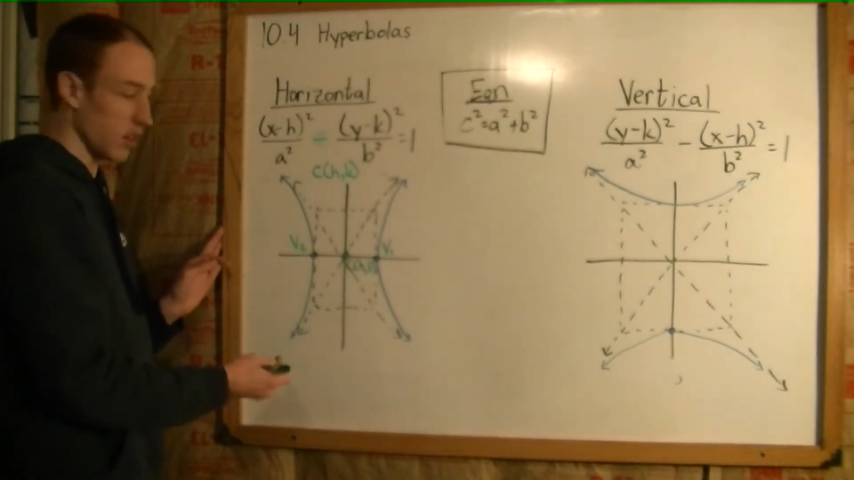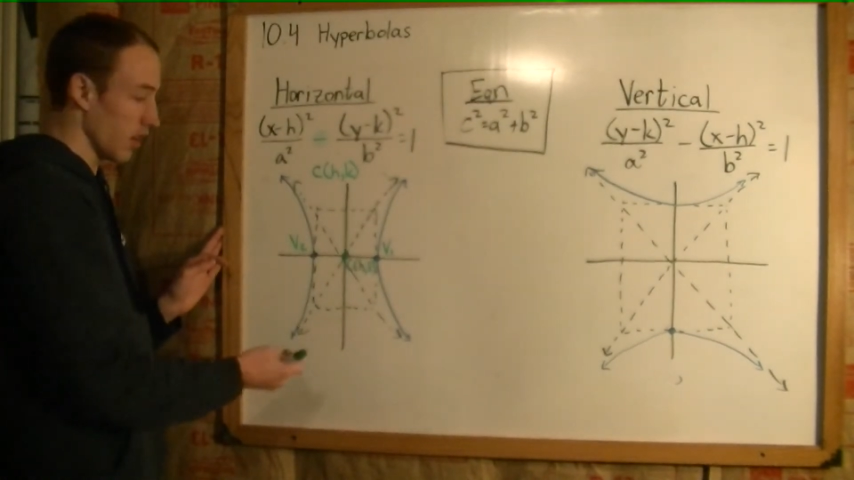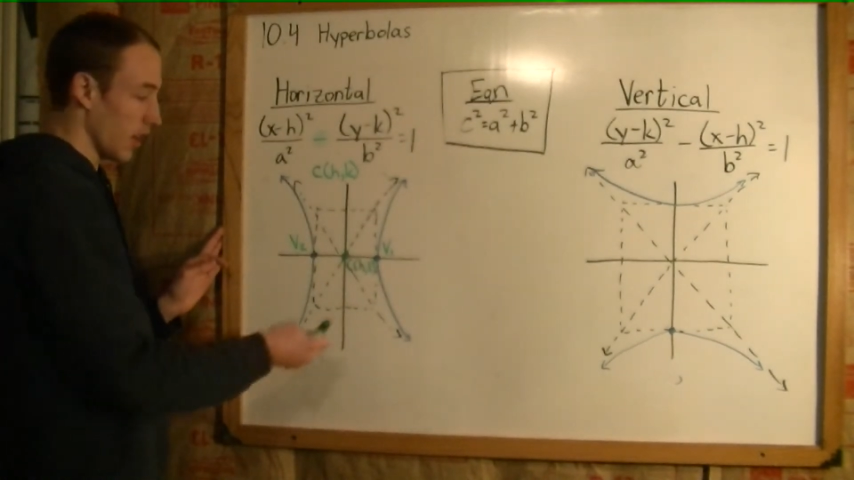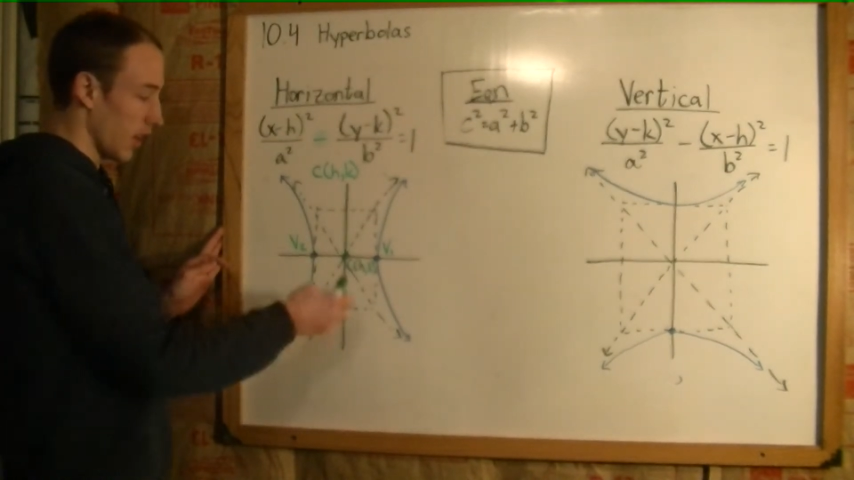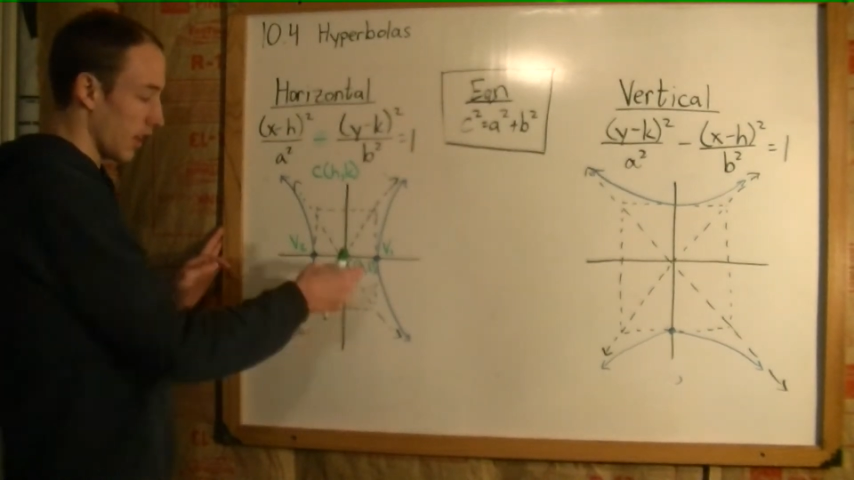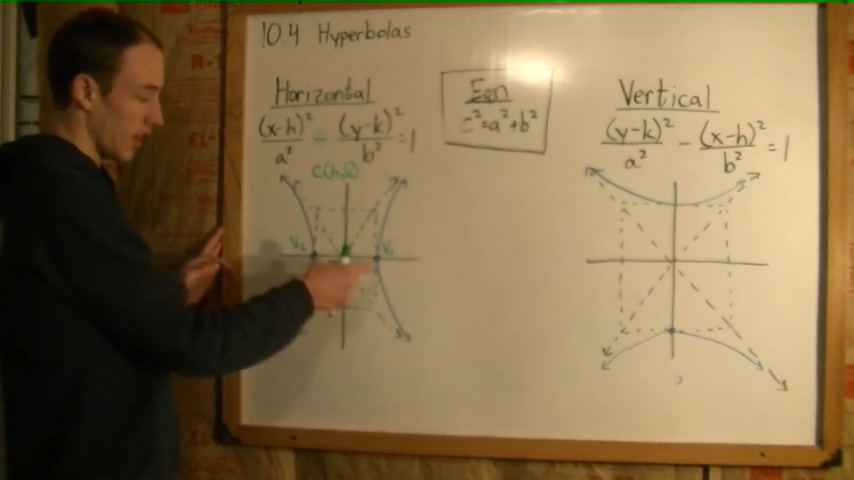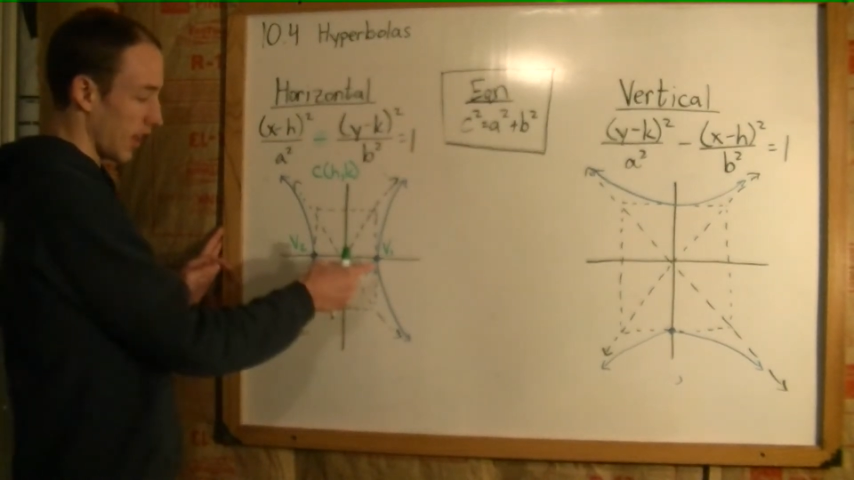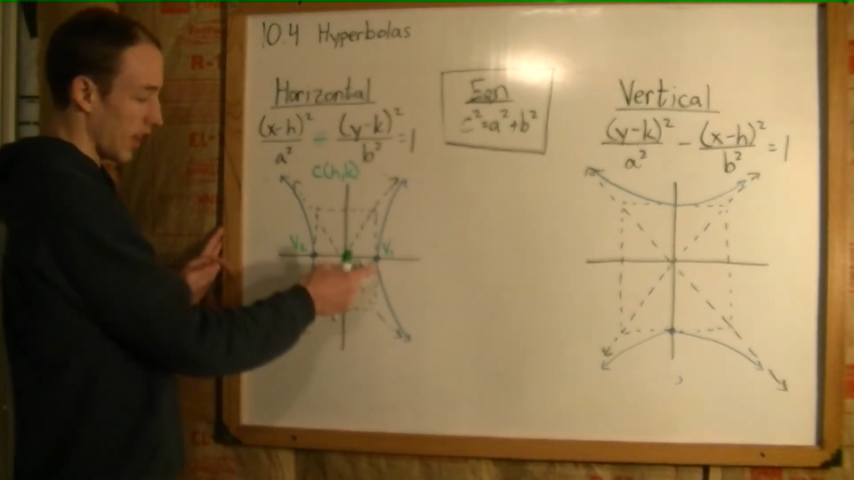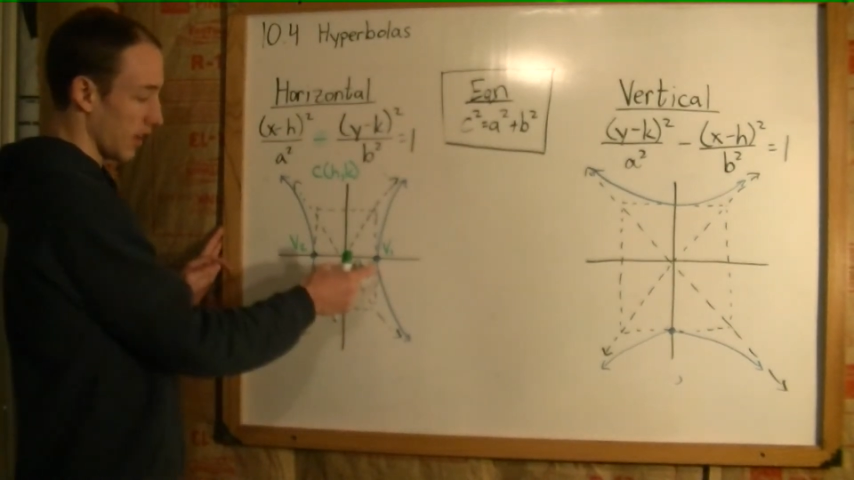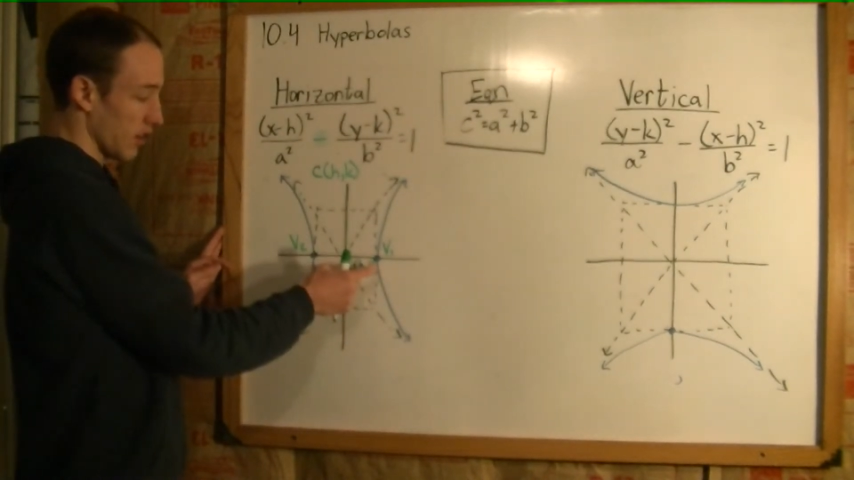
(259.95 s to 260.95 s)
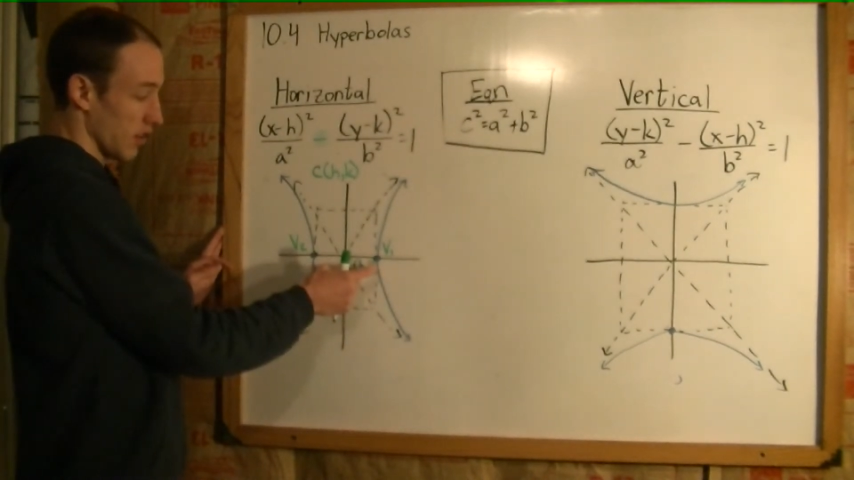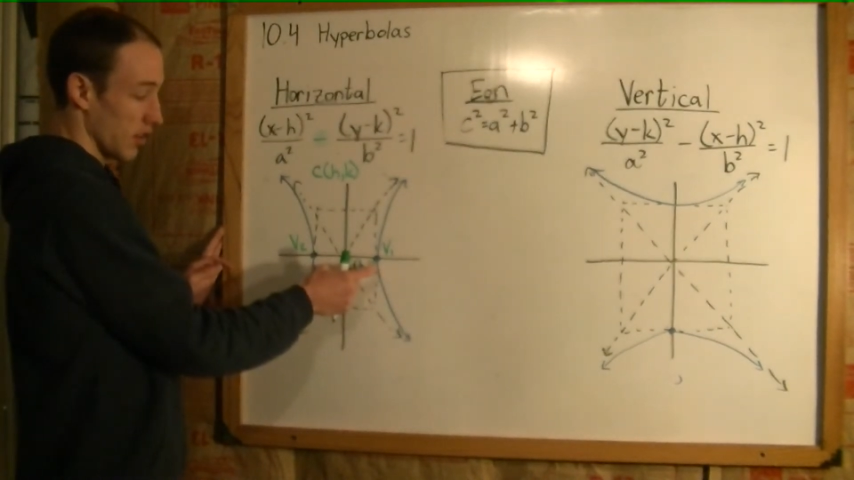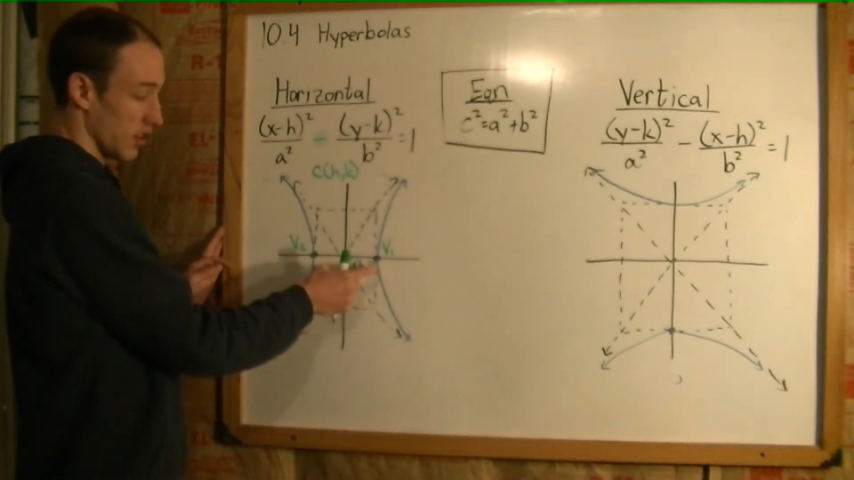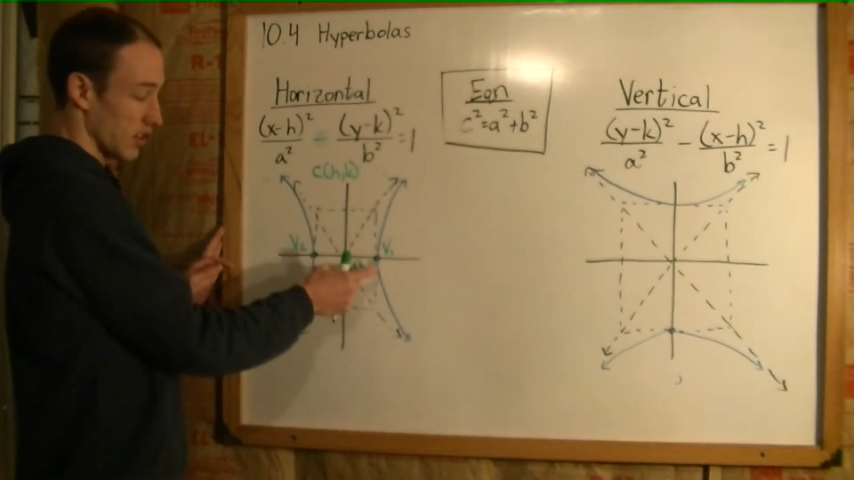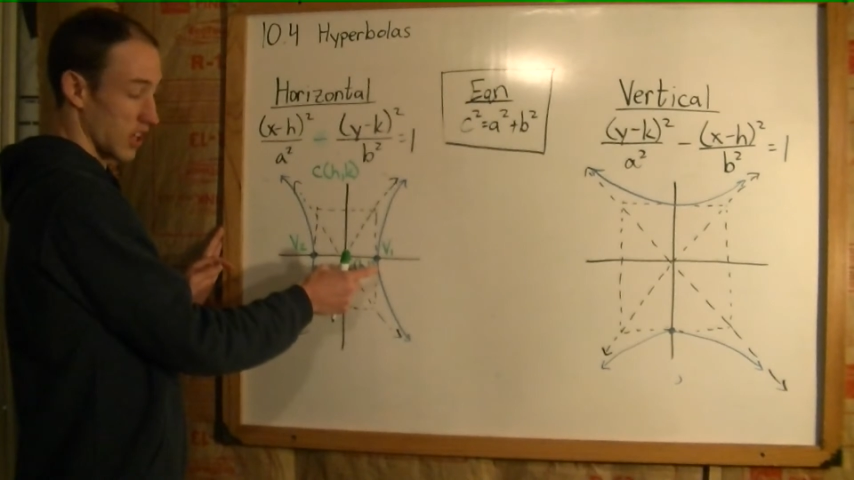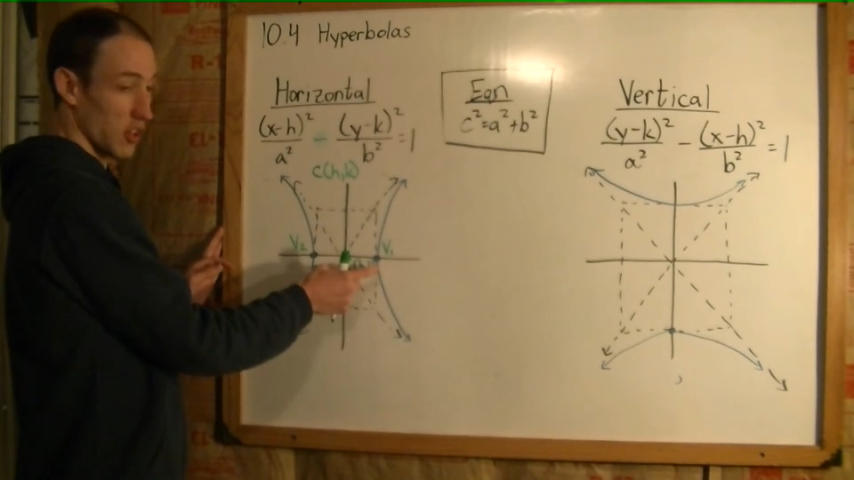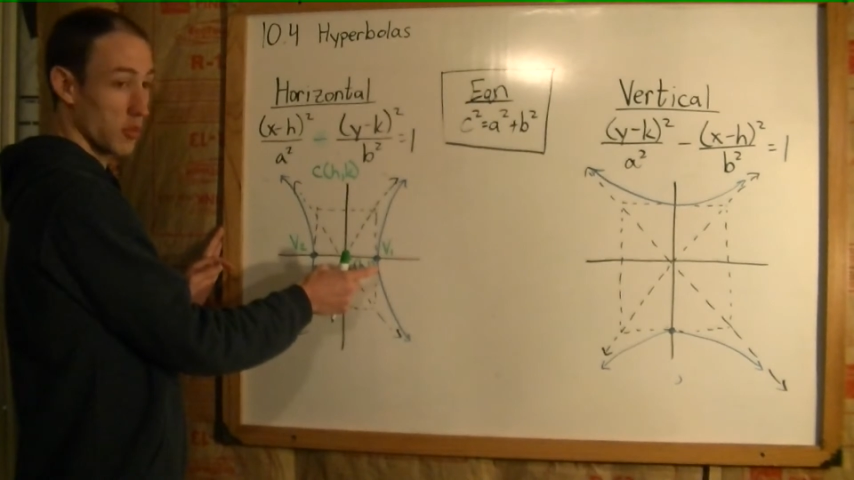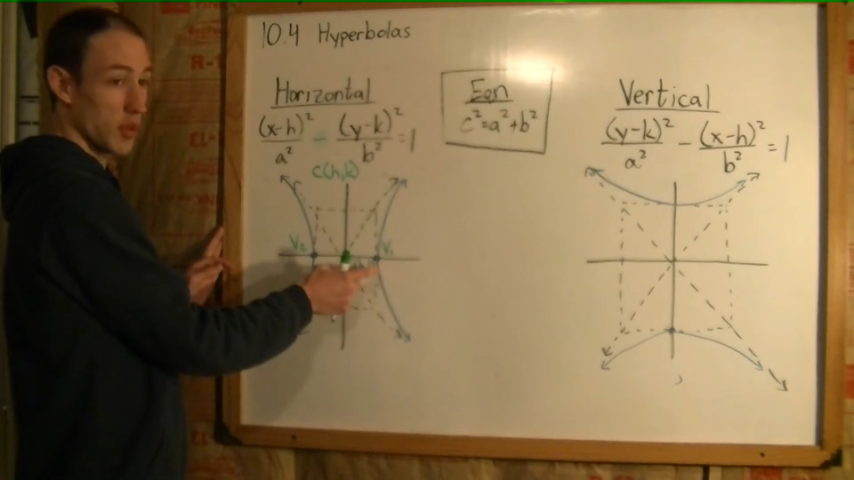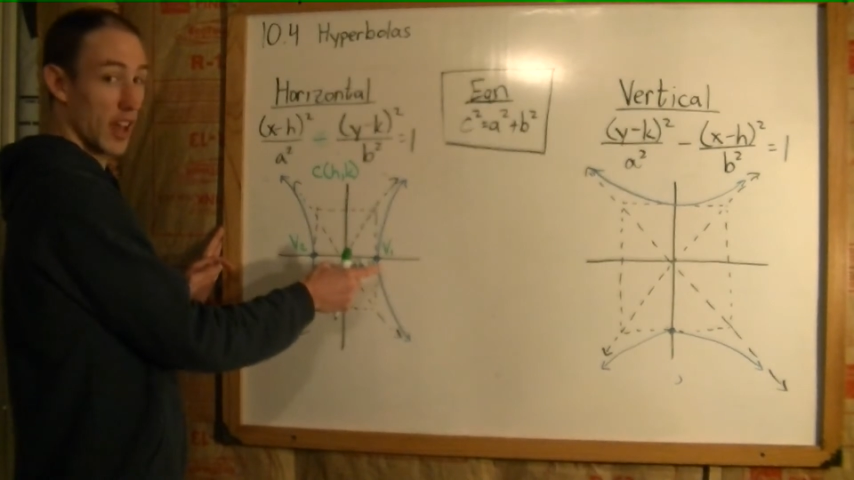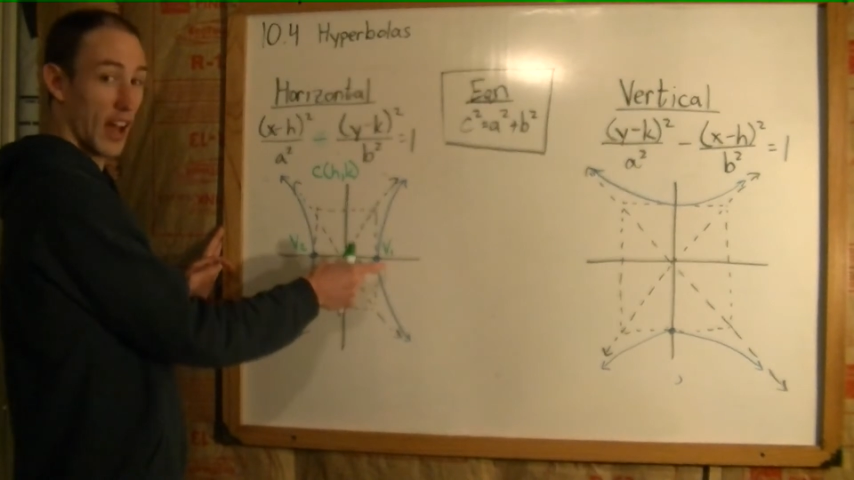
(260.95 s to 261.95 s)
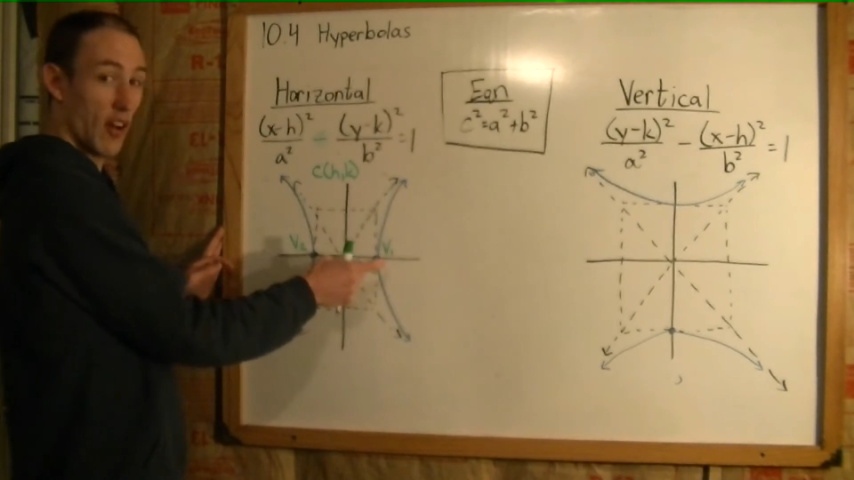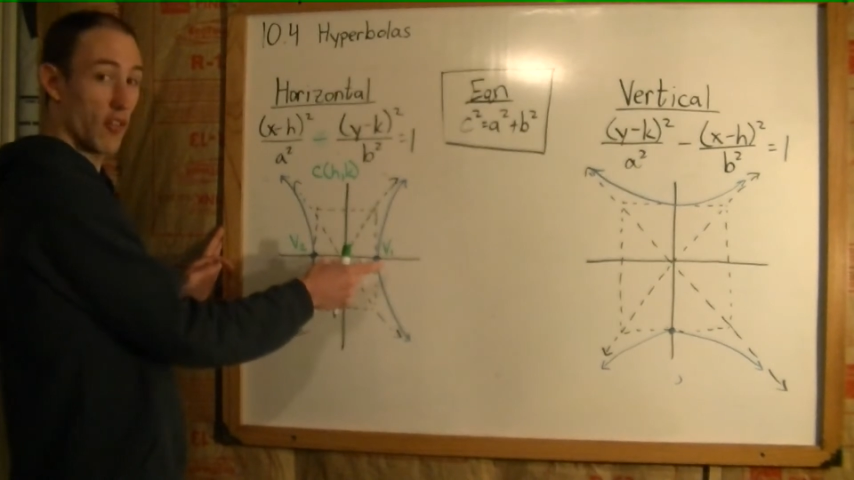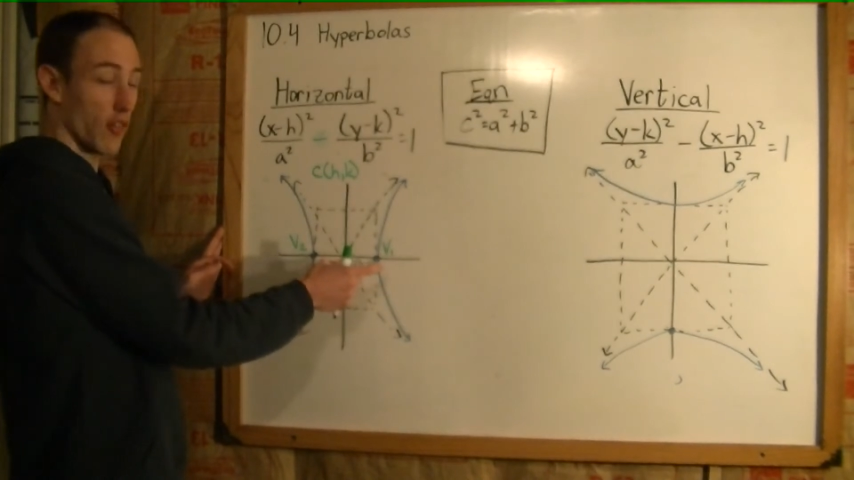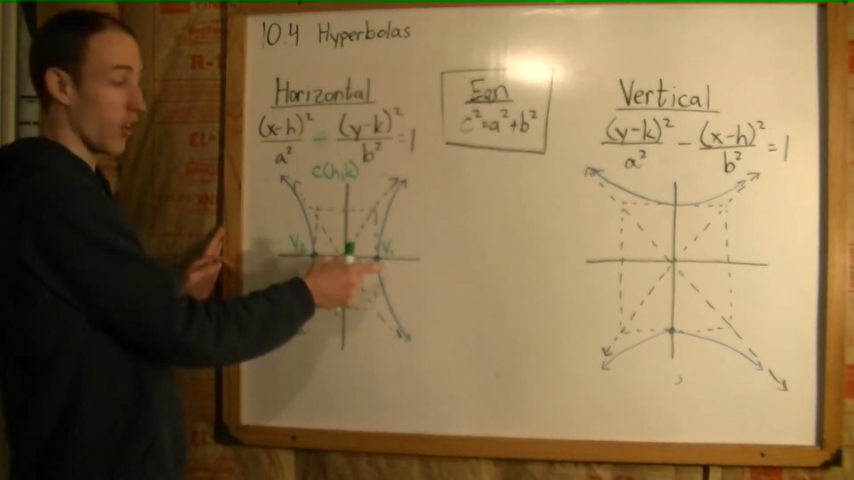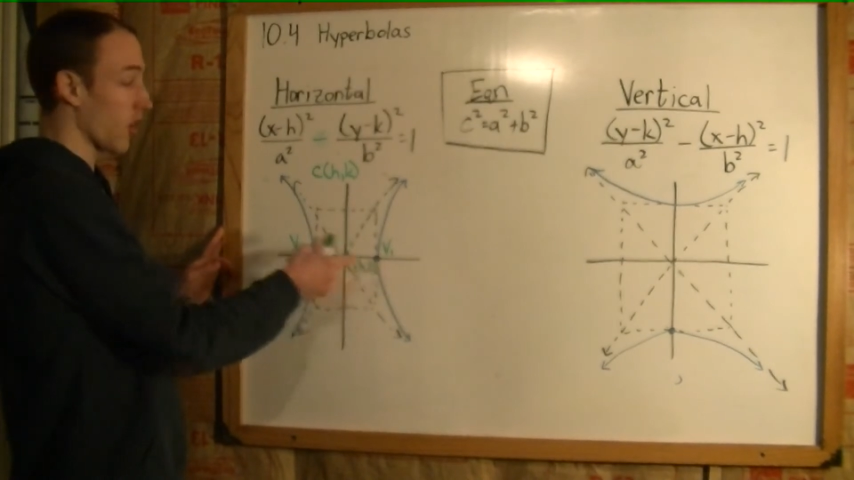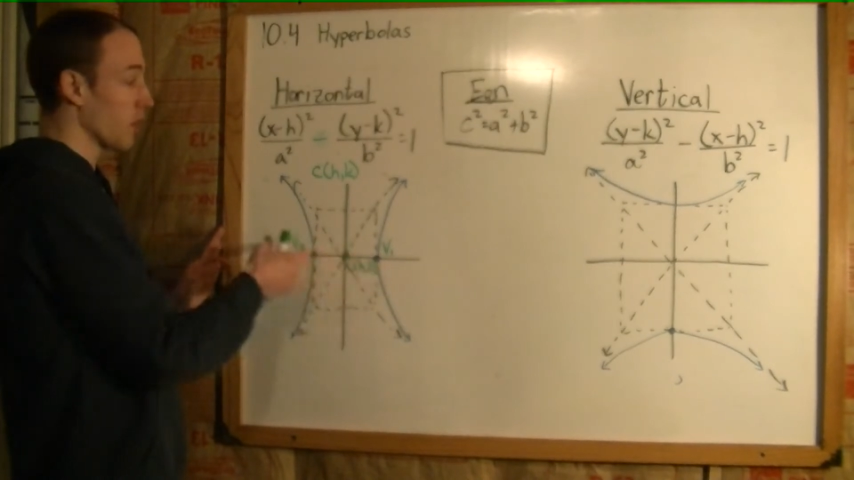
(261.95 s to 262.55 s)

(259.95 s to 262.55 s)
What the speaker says: and that tells me how far I